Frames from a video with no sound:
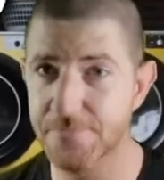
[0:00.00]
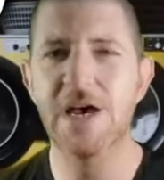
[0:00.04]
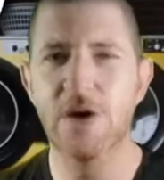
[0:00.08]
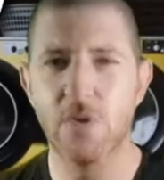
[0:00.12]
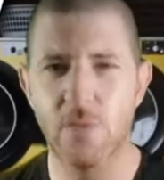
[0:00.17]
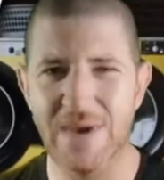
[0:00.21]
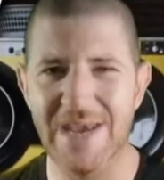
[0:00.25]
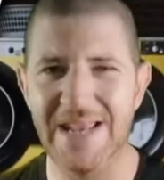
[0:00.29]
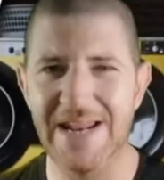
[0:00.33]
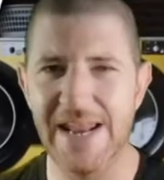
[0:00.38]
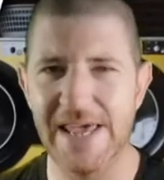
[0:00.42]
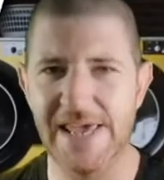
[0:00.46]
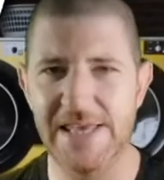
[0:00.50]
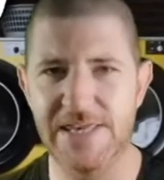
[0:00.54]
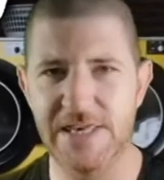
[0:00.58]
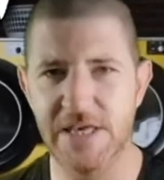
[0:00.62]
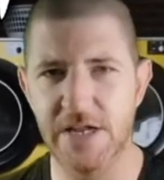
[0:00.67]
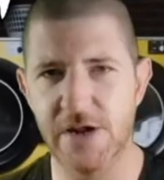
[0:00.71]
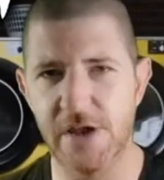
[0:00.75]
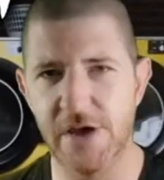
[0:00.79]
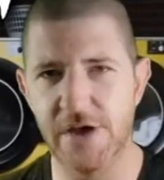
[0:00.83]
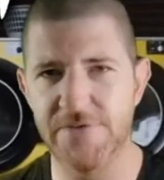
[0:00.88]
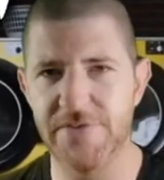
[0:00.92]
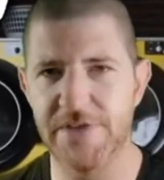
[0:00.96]
We later
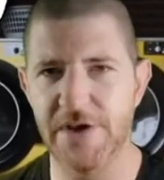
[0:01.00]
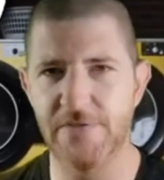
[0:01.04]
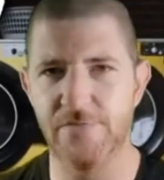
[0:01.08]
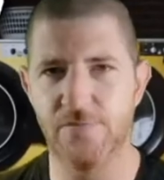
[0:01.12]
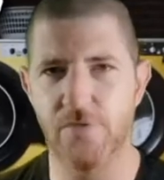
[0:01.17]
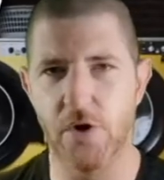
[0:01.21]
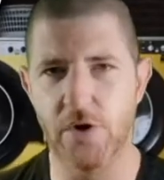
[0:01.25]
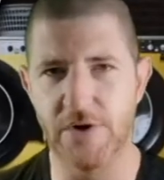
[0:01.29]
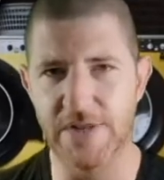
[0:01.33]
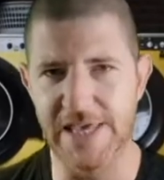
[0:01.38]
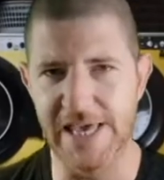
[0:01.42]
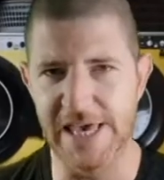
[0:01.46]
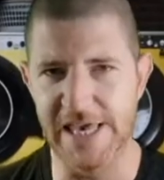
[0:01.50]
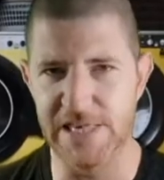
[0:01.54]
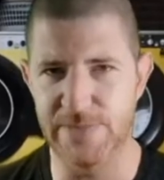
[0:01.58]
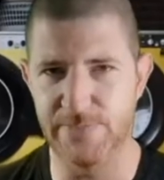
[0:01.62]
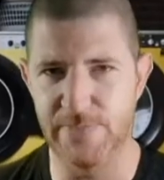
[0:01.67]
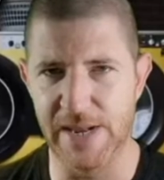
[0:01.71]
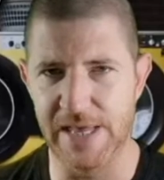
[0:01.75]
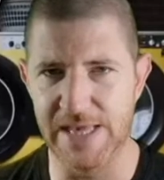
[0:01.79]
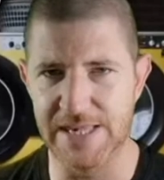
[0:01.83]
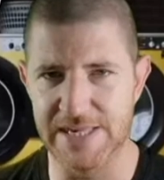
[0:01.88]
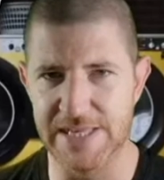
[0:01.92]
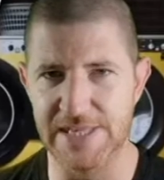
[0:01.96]
learn that Ronnie is
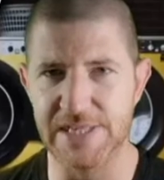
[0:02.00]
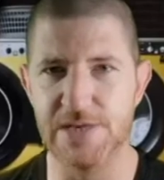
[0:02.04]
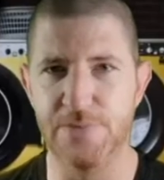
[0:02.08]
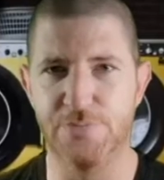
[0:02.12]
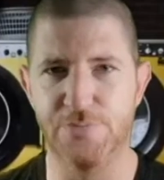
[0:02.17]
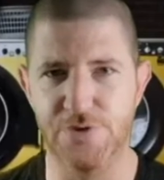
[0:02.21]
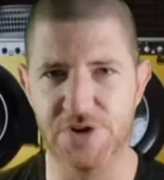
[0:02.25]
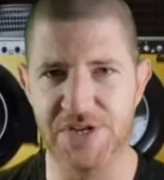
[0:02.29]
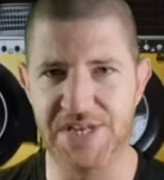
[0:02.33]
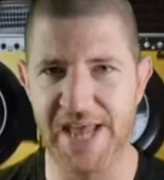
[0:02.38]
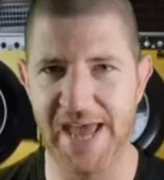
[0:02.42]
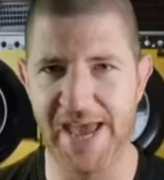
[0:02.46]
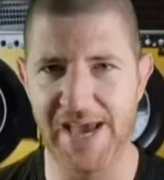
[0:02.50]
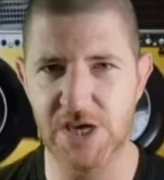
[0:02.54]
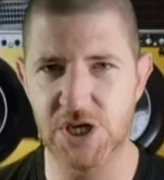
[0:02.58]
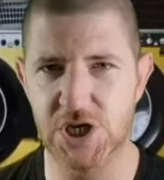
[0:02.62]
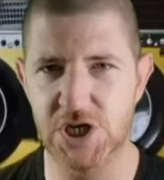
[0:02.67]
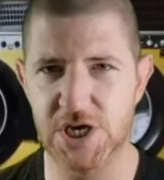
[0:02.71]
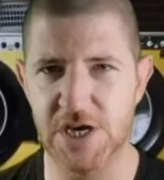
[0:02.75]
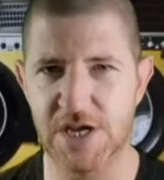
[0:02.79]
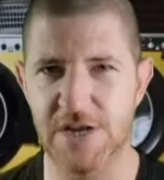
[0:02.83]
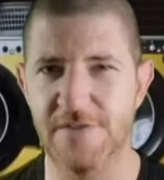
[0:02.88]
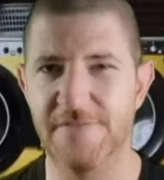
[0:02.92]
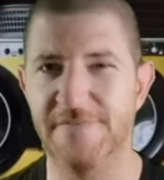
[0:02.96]
placed into
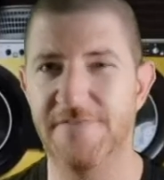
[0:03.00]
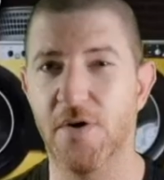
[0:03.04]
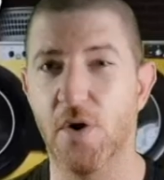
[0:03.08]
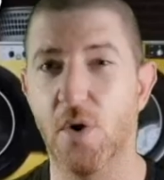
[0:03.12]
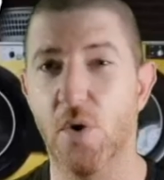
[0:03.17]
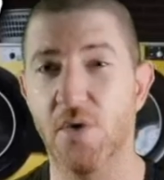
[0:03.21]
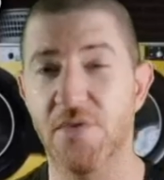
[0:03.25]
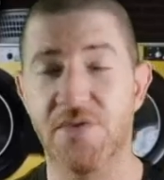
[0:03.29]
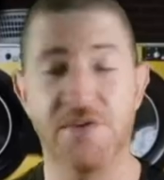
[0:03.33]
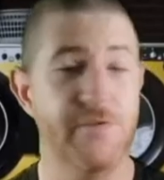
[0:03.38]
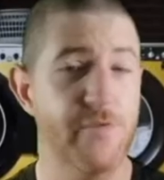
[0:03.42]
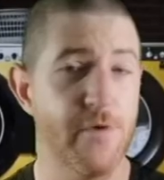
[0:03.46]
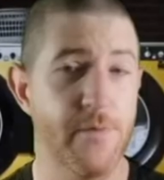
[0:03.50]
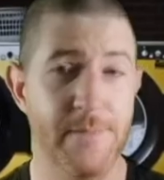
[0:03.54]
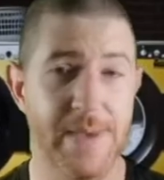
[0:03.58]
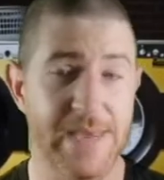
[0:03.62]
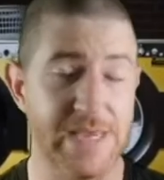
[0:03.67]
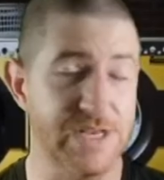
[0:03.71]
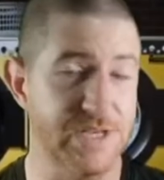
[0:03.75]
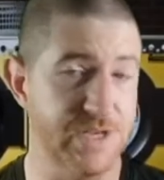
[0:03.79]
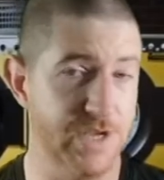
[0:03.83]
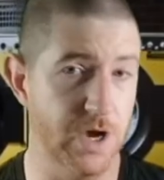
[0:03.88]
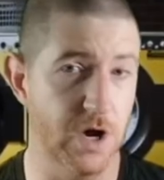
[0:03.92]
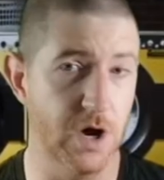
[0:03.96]
protection for the
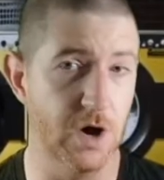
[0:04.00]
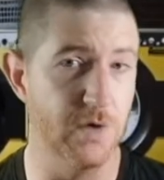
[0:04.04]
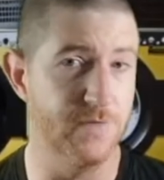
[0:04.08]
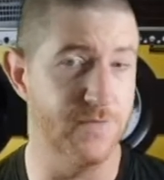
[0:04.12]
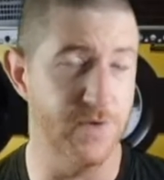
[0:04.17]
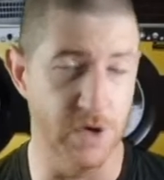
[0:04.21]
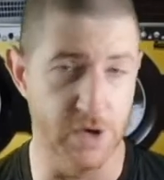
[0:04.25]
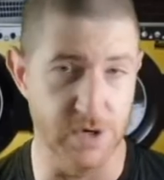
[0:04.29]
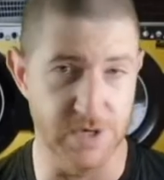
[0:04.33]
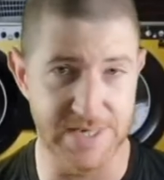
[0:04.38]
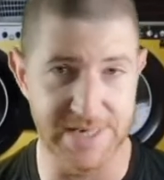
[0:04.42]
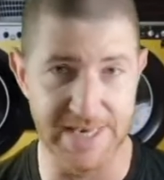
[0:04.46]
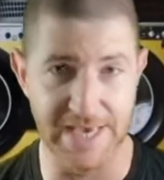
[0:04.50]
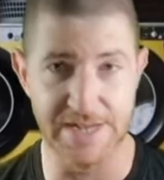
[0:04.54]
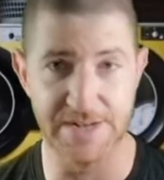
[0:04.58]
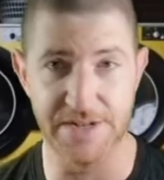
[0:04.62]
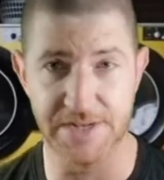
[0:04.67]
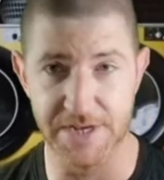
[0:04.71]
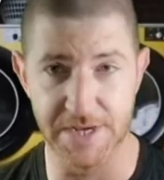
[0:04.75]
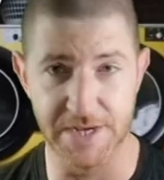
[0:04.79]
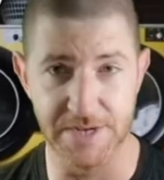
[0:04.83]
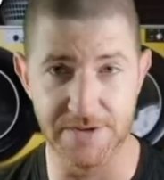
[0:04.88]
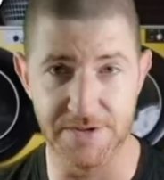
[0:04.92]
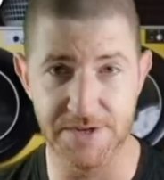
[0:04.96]
remainder of her
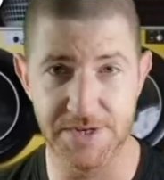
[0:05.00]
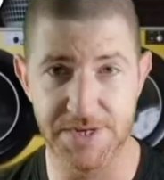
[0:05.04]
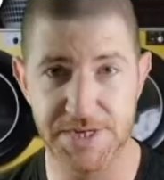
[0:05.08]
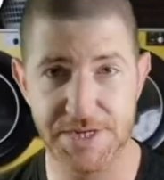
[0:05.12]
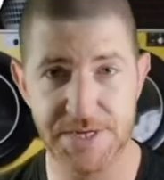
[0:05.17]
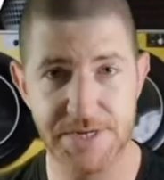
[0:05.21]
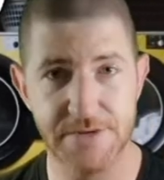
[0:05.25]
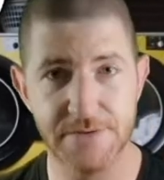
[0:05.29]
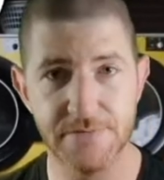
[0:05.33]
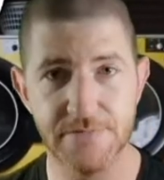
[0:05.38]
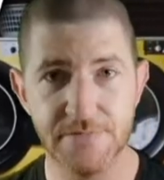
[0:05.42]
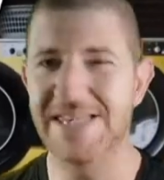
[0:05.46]
sentence.